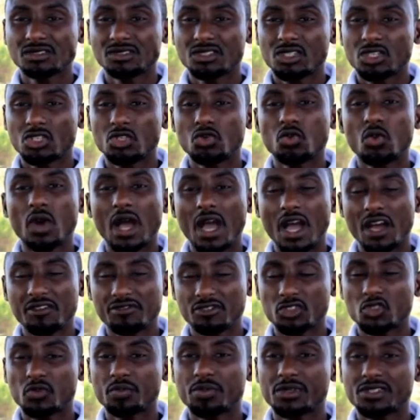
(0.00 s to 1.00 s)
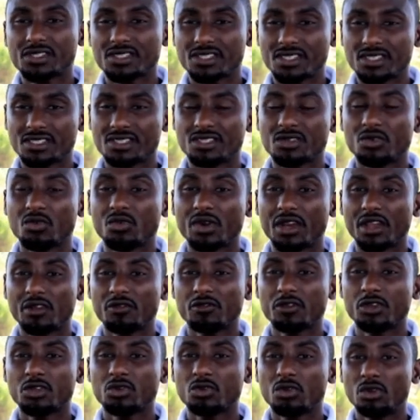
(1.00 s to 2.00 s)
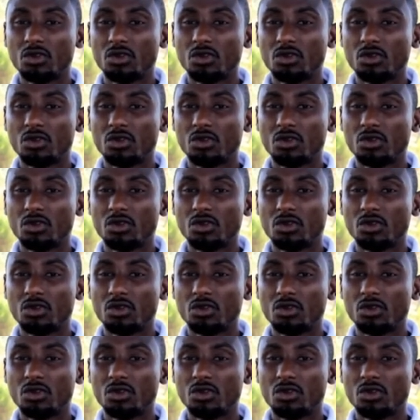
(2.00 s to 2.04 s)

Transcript: You have to persist in whatever you are